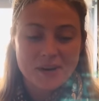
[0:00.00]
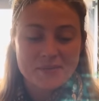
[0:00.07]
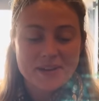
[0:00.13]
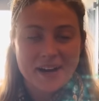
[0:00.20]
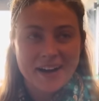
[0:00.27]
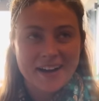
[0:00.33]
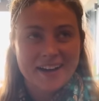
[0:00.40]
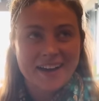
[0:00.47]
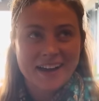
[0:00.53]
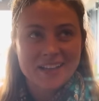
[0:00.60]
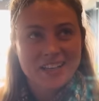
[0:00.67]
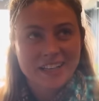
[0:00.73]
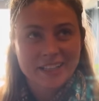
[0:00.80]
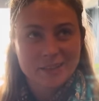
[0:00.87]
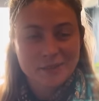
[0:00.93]
I mean, I
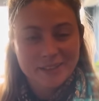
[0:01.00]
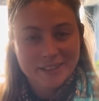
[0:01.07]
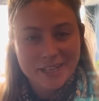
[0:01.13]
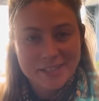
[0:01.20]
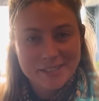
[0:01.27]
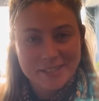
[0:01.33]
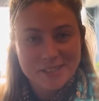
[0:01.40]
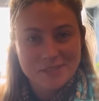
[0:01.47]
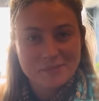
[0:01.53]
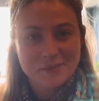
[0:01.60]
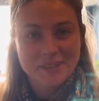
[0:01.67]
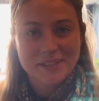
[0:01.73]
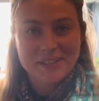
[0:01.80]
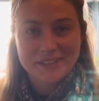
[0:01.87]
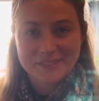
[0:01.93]
had expectations,
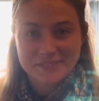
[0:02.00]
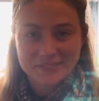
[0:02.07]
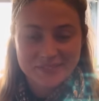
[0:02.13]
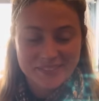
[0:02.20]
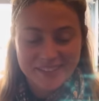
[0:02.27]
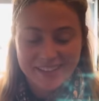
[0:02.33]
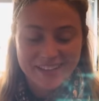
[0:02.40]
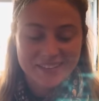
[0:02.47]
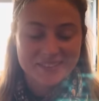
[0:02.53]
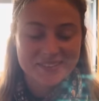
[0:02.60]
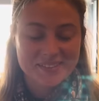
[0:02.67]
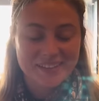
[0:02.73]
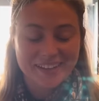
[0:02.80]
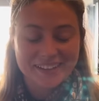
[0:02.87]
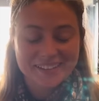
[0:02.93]
but he
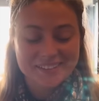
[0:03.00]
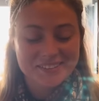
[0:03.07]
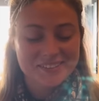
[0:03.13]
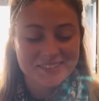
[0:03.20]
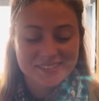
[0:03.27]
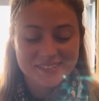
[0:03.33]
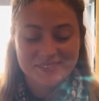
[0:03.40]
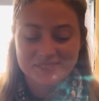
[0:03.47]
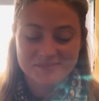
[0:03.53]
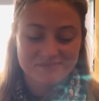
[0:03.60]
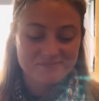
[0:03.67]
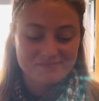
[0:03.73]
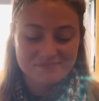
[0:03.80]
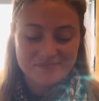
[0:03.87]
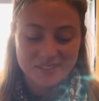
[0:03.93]
was like,
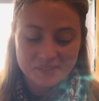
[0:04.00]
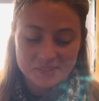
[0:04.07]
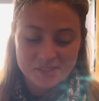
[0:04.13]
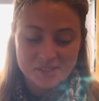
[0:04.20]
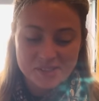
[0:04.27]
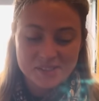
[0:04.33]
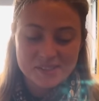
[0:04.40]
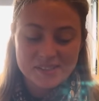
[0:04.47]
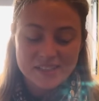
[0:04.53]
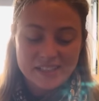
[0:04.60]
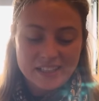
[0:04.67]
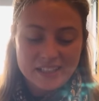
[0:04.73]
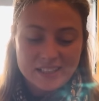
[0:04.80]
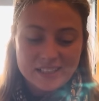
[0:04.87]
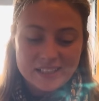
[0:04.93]
it was
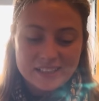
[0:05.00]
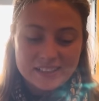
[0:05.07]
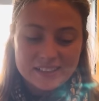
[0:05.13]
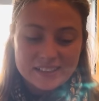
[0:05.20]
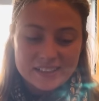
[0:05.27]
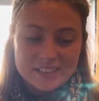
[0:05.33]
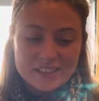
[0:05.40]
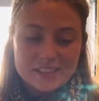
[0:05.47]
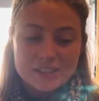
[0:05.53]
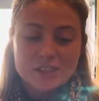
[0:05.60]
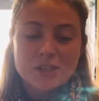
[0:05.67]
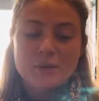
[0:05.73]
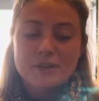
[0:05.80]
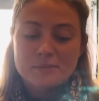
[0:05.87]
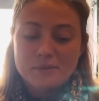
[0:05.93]

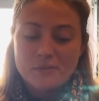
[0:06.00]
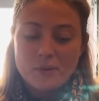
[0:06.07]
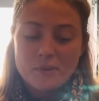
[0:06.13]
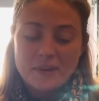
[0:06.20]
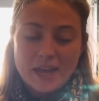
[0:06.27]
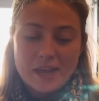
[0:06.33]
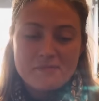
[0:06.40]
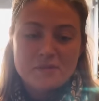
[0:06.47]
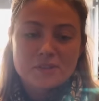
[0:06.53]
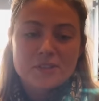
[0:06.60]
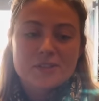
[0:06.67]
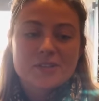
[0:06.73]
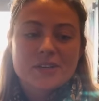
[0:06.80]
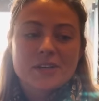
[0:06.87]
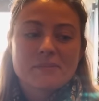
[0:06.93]
2 weeks before we came on the
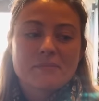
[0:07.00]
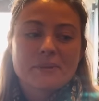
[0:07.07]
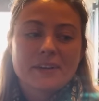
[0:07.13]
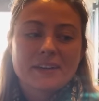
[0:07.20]
trip,